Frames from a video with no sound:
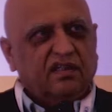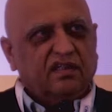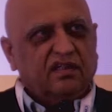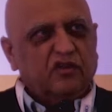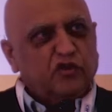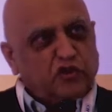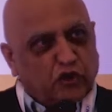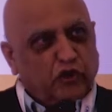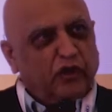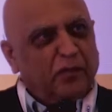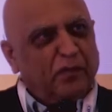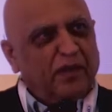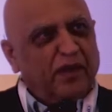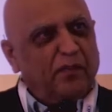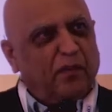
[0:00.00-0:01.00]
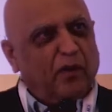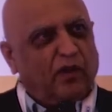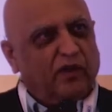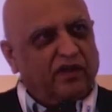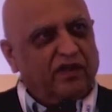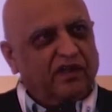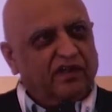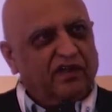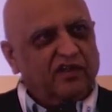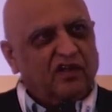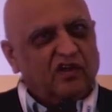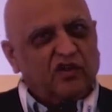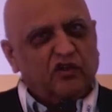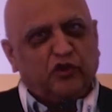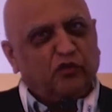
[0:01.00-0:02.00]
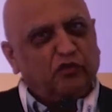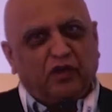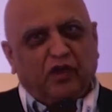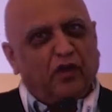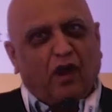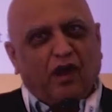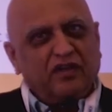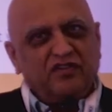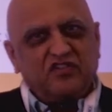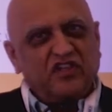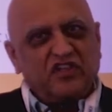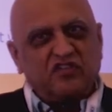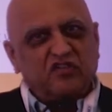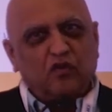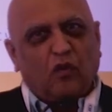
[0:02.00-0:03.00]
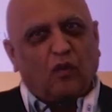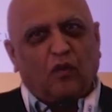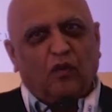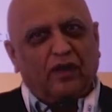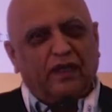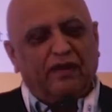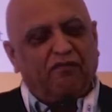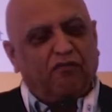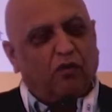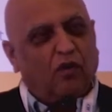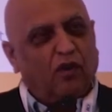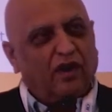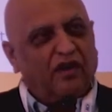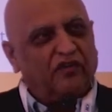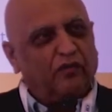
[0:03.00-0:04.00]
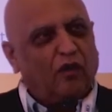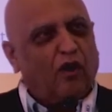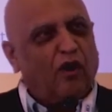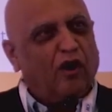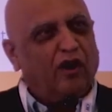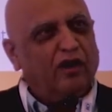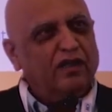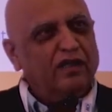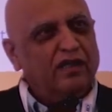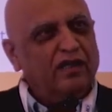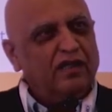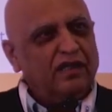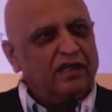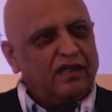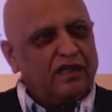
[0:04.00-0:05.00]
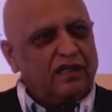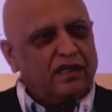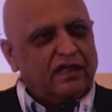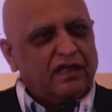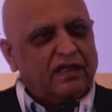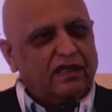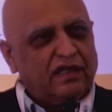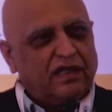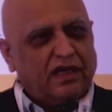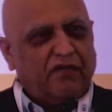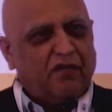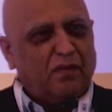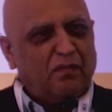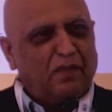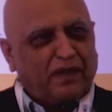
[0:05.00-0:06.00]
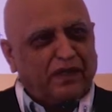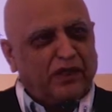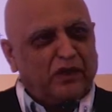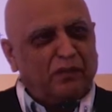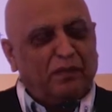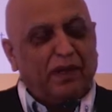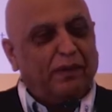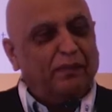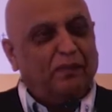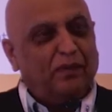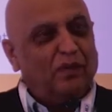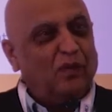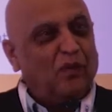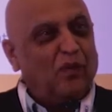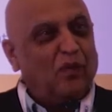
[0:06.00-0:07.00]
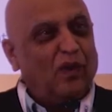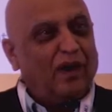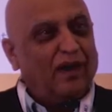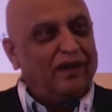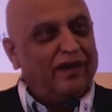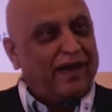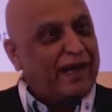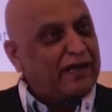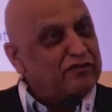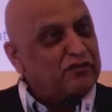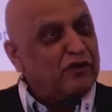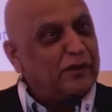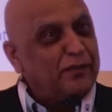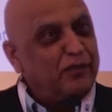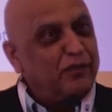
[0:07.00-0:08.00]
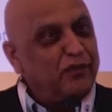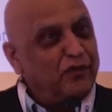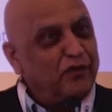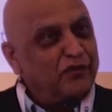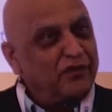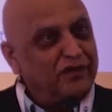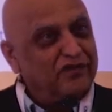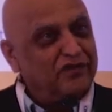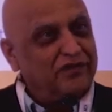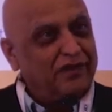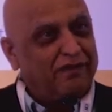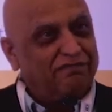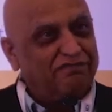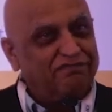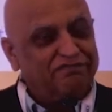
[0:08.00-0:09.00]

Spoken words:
Should it be important? Should we not just only focus on giving money to people who are actually producing stuff?